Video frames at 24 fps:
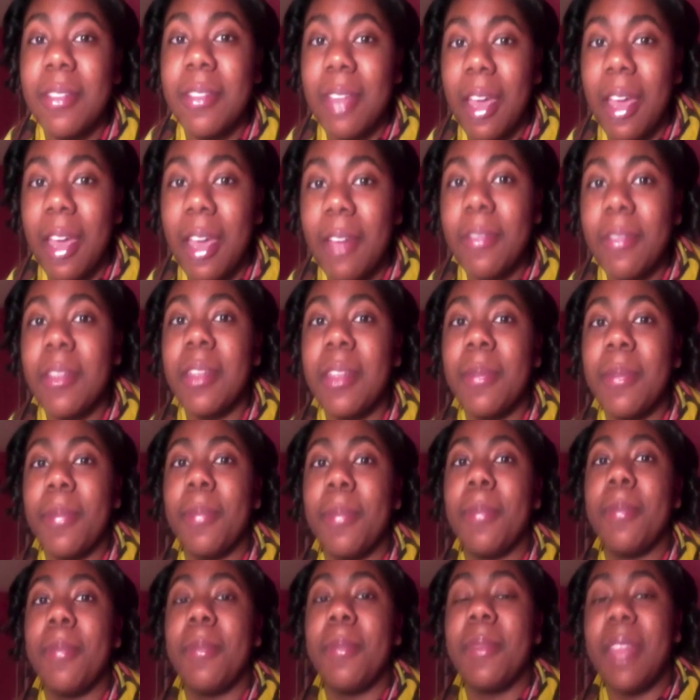definitely
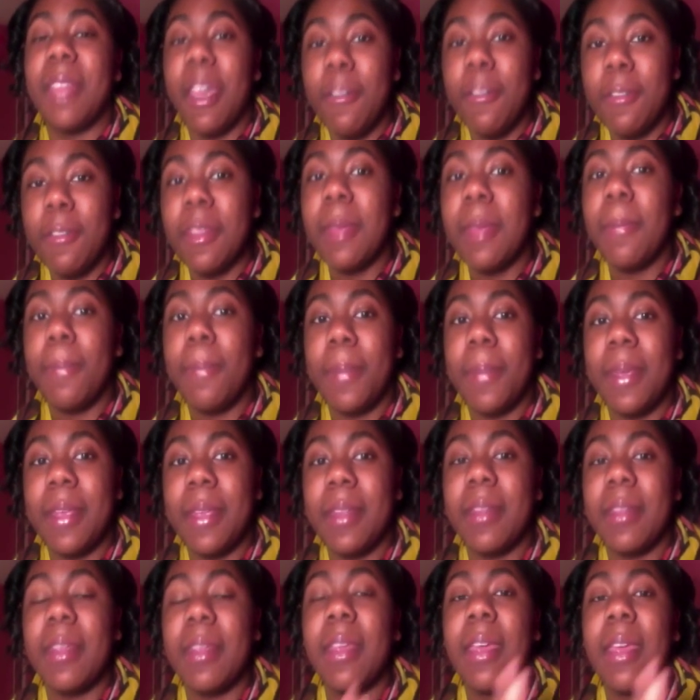
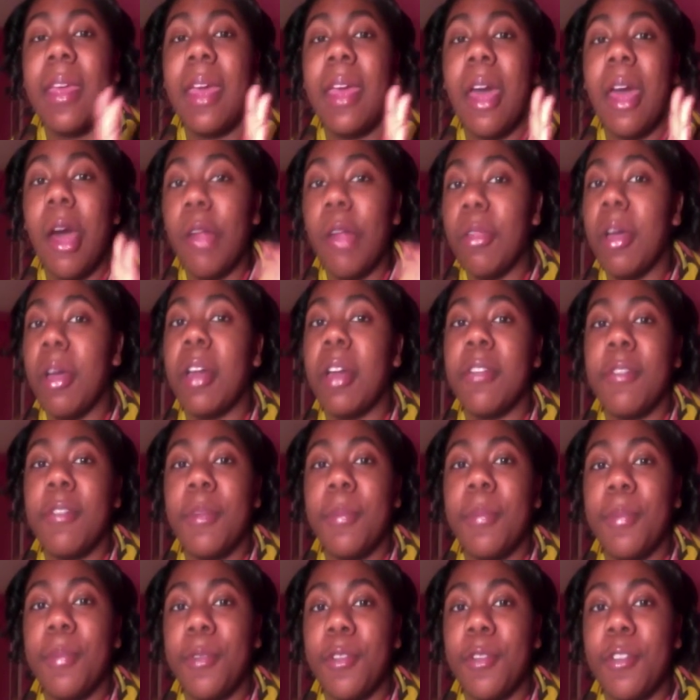been a lot of
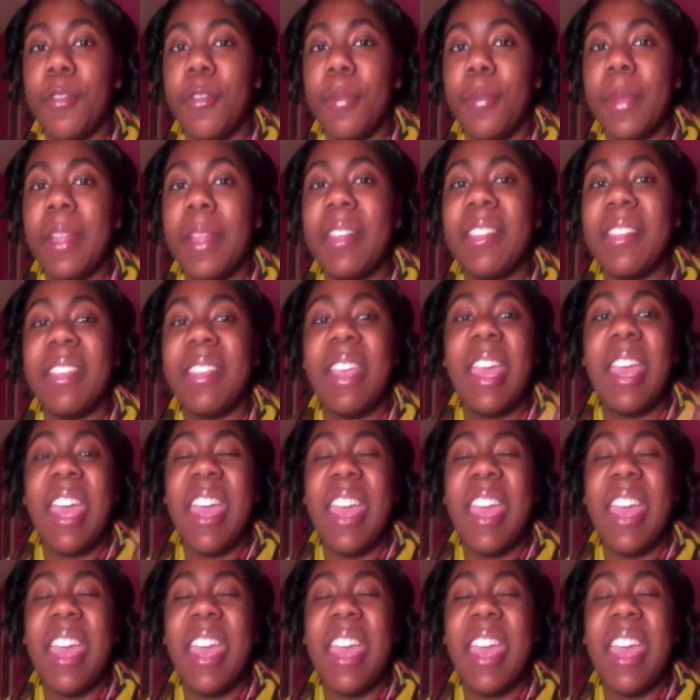improvements.